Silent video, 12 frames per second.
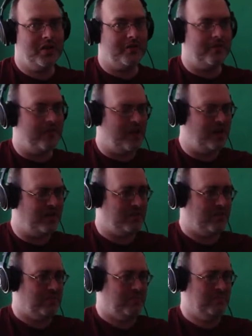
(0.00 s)

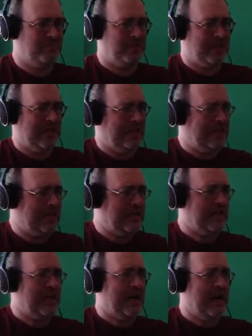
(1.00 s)
Fucking
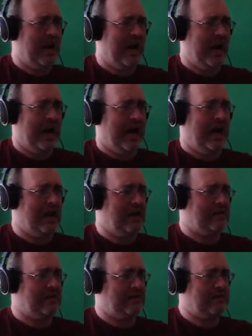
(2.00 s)

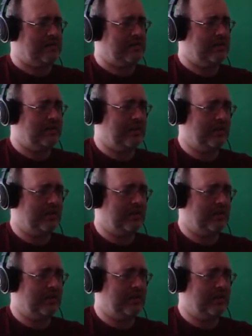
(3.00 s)
hells!